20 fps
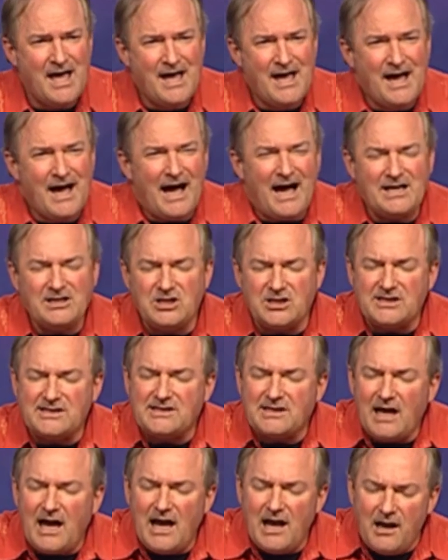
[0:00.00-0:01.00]
I just,
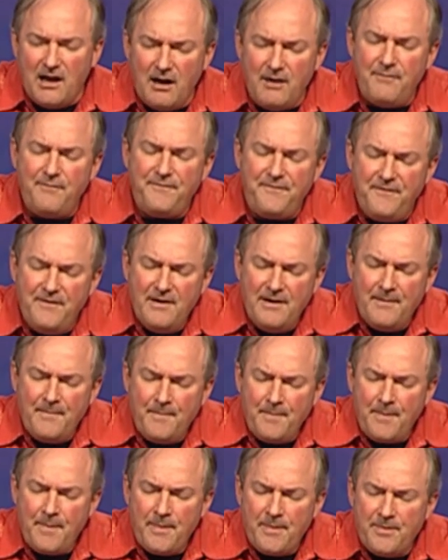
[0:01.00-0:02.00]
I love
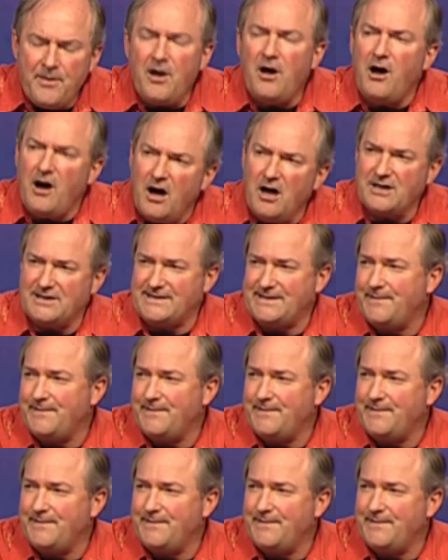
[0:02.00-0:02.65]
the heart.